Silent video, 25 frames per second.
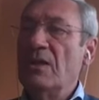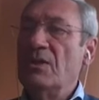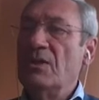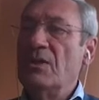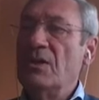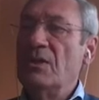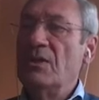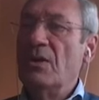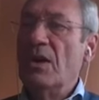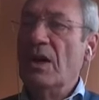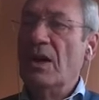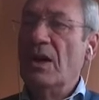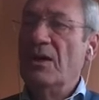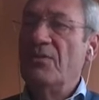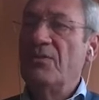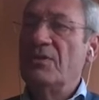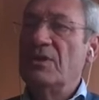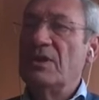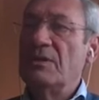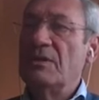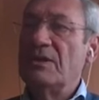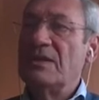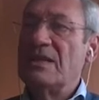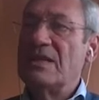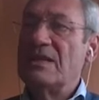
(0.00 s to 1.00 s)
you have
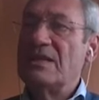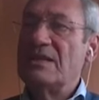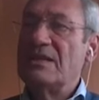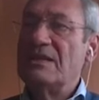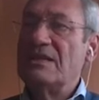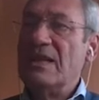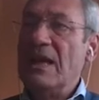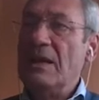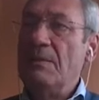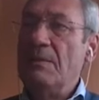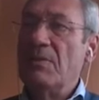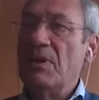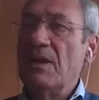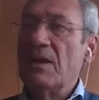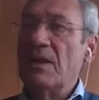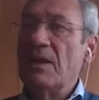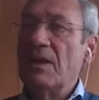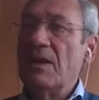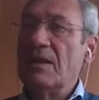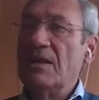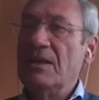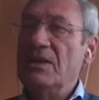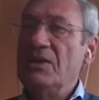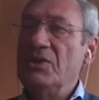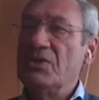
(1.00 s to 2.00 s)
the stable
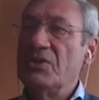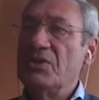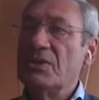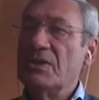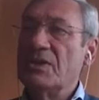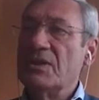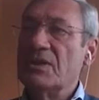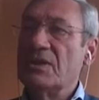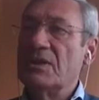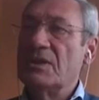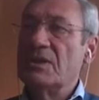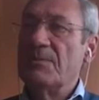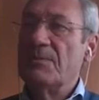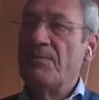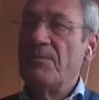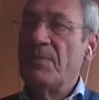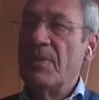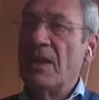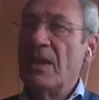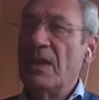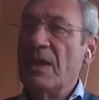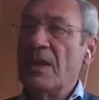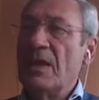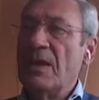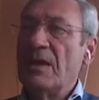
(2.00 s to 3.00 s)
lesions.
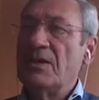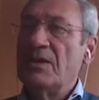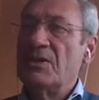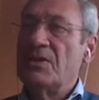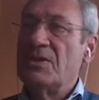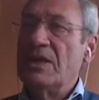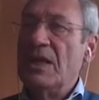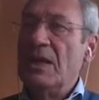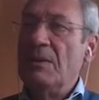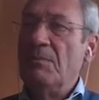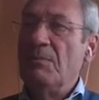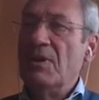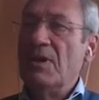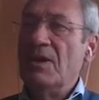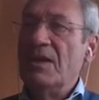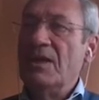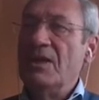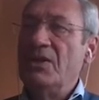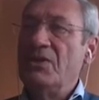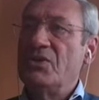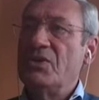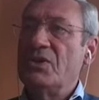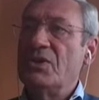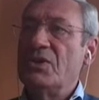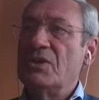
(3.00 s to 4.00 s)
Stable
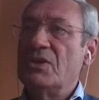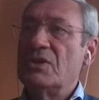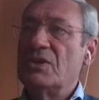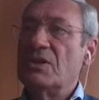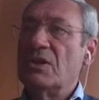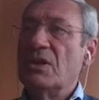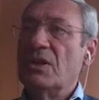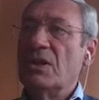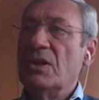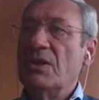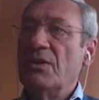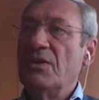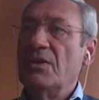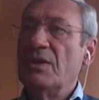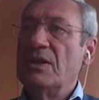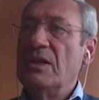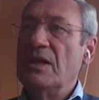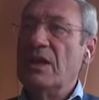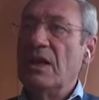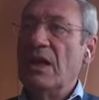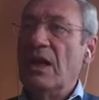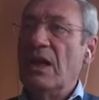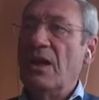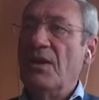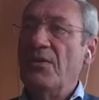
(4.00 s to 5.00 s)
lesions
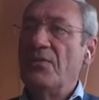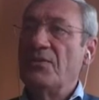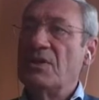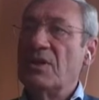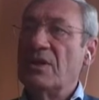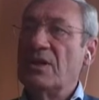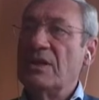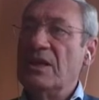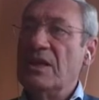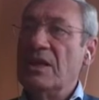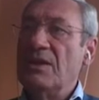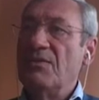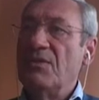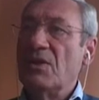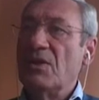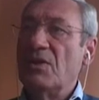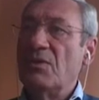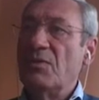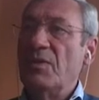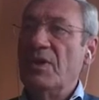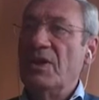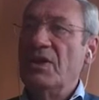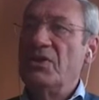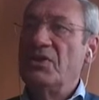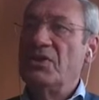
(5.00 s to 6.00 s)
after the
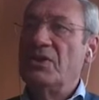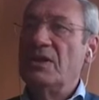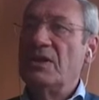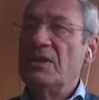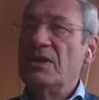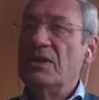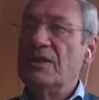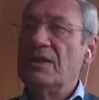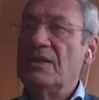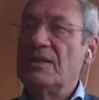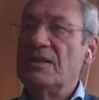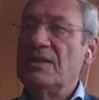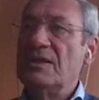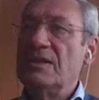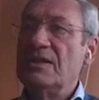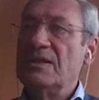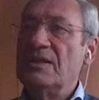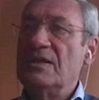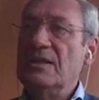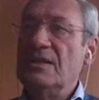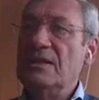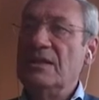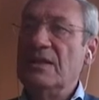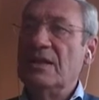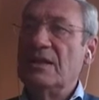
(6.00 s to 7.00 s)
evaluation in
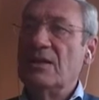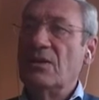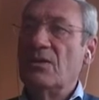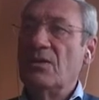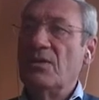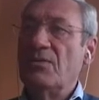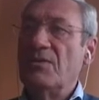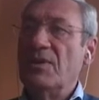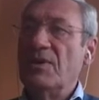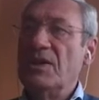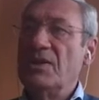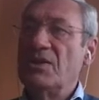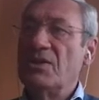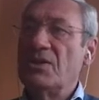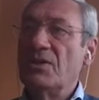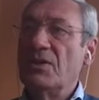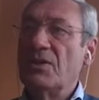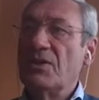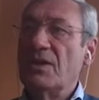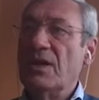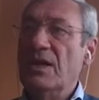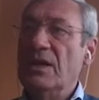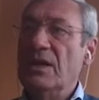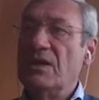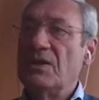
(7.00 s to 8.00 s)
CT and conventional
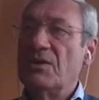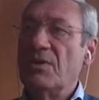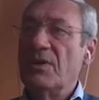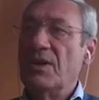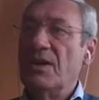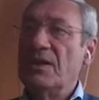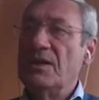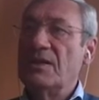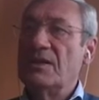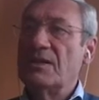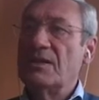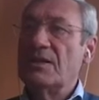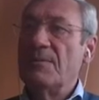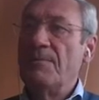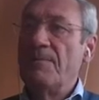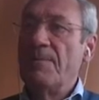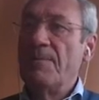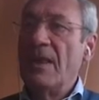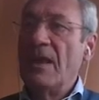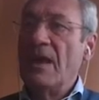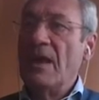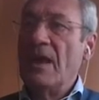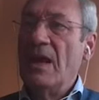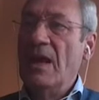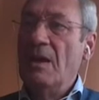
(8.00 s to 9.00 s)
X-rays.
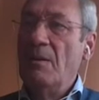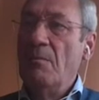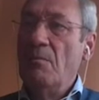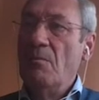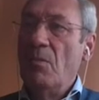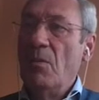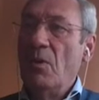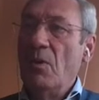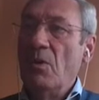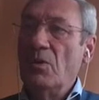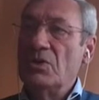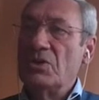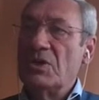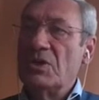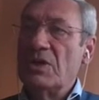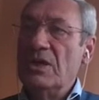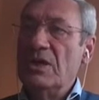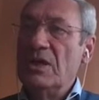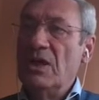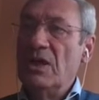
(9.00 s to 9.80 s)
And most